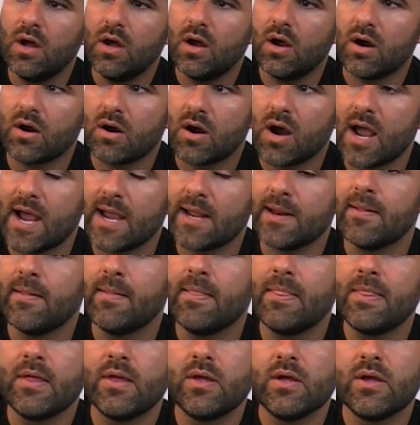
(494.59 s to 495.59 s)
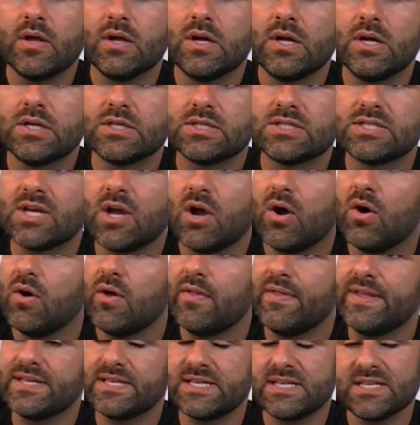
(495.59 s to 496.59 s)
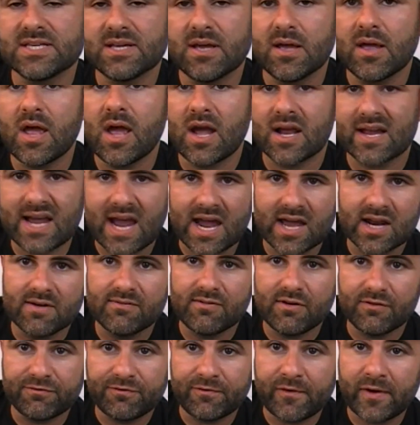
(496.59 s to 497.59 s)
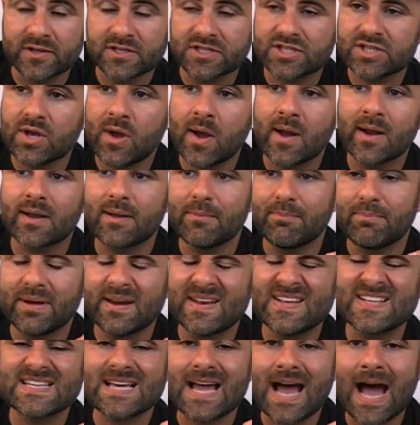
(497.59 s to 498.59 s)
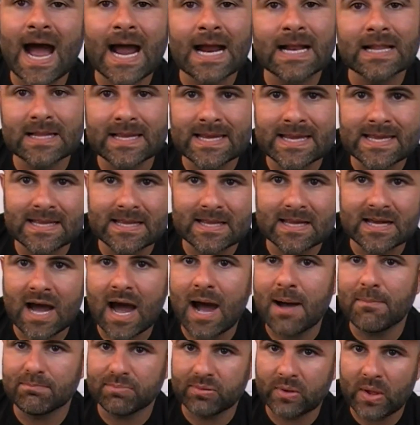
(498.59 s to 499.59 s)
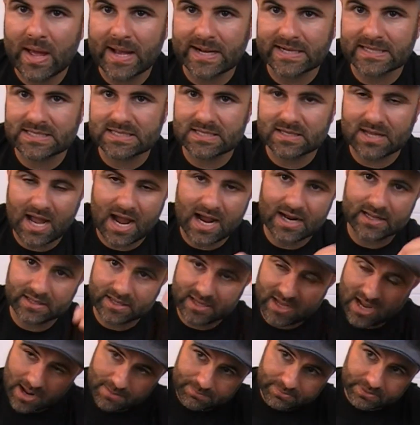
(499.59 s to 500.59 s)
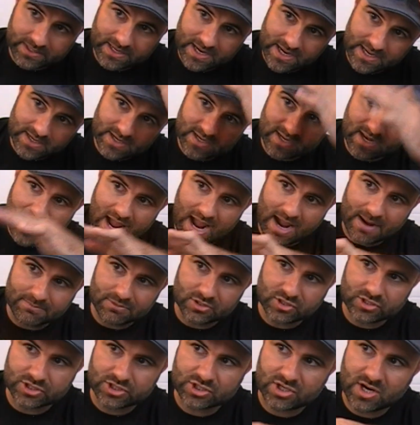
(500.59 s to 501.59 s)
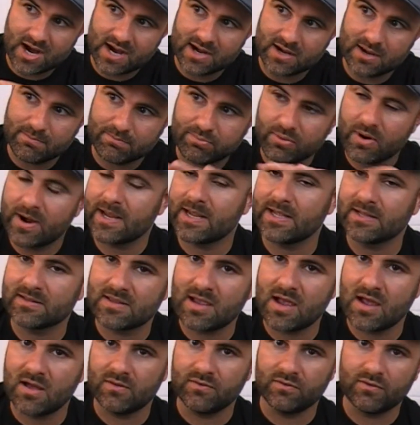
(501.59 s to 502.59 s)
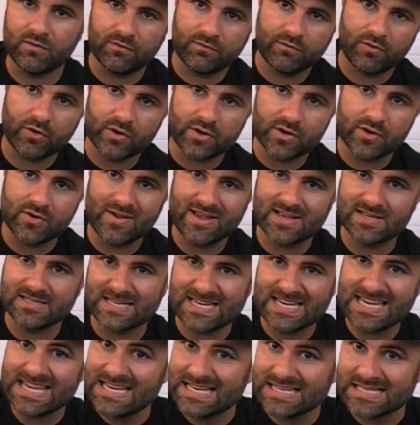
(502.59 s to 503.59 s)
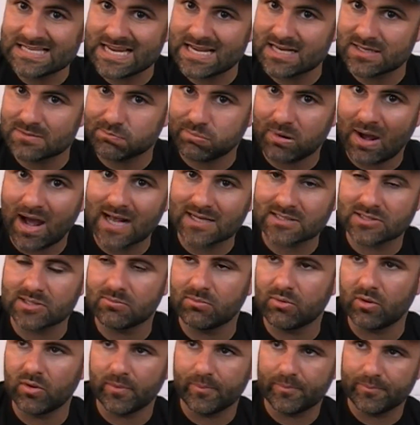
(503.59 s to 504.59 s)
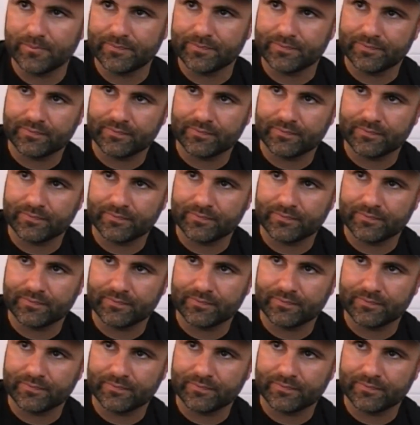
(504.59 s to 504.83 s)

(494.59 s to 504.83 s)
Alright, so this is a kind of a fun song, but it's highly complex, highly complicated. I'm just trying to break it down for you as easy as possible.